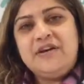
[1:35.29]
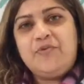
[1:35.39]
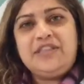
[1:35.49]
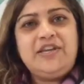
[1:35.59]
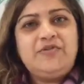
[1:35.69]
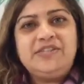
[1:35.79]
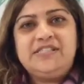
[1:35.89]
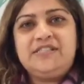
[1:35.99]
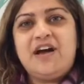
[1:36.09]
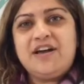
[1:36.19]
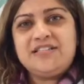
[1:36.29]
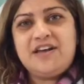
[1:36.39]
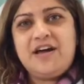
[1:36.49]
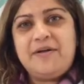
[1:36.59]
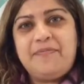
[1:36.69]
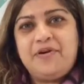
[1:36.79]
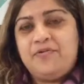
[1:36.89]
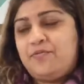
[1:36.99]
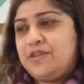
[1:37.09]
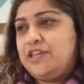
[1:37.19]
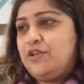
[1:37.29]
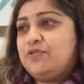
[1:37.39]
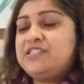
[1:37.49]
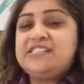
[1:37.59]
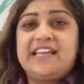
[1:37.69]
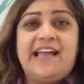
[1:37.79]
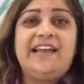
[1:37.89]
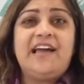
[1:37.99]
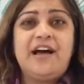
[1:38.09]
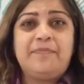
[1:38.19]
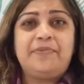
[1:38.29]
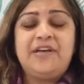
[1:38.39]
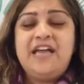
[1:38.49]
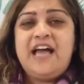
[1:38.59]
whether you're a startup, whether you're a scale-up,